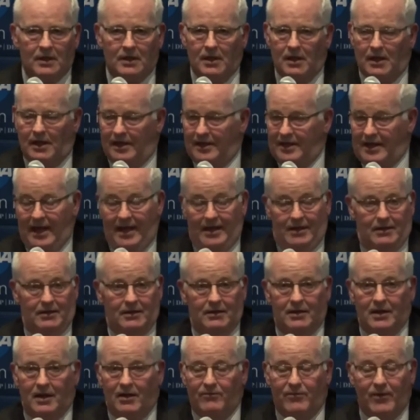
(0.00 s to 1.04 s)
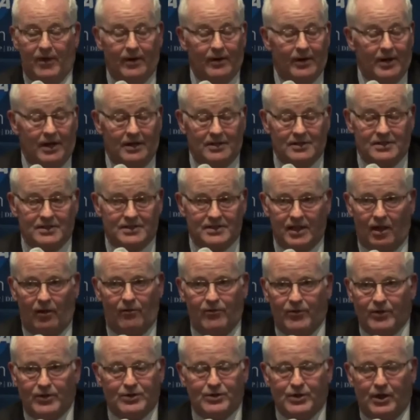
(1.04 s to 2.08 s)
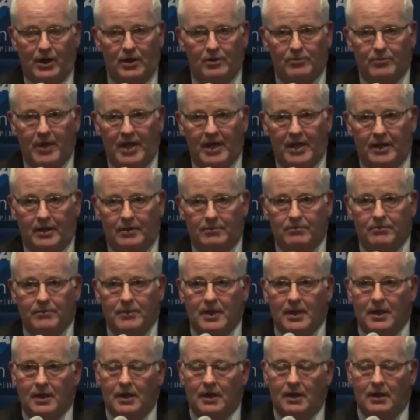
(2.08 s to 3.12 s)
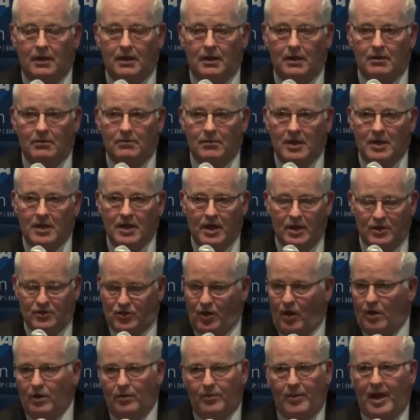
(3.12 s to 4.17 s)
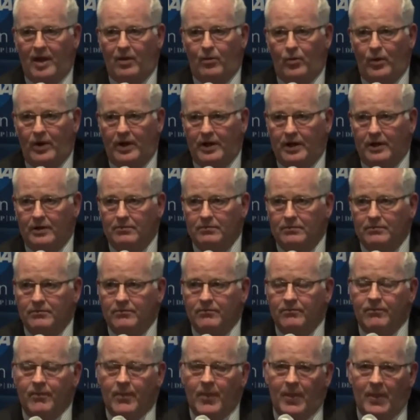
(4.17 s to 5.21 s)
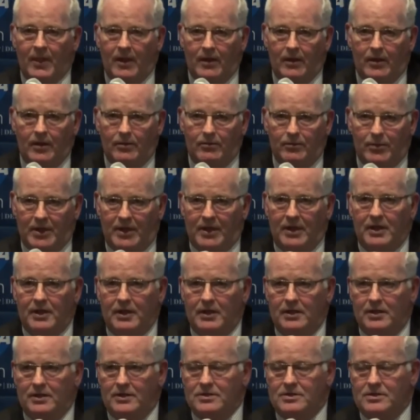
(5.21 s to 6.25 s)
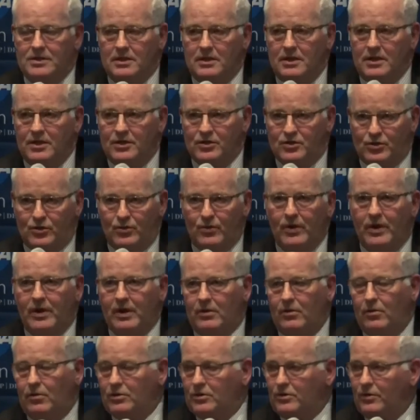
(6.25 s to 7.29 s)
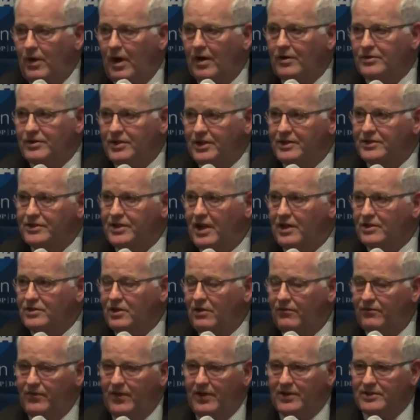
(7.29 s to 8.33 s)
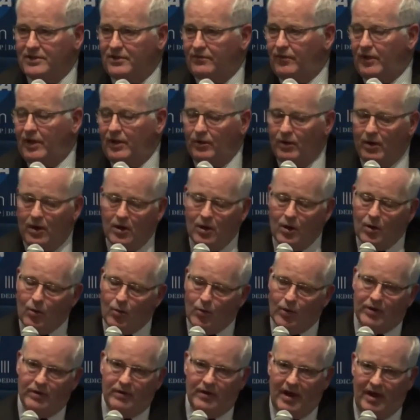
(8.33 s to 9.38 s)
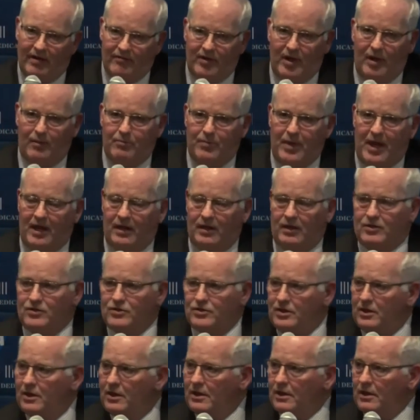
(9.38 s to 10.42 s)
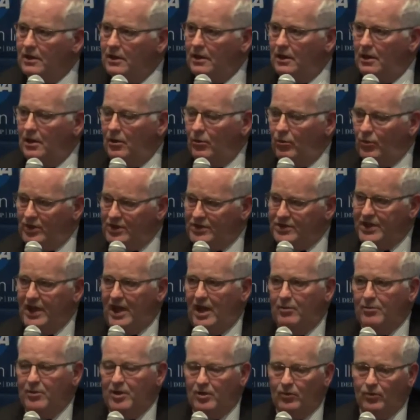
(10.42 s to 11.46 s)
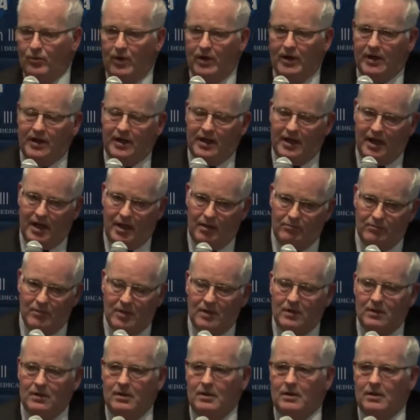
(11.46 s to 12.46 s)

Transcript: Again, a very unselfish young man. It's all about winning, but he is critical to our success offensively when you have that balance with Sam in the running game,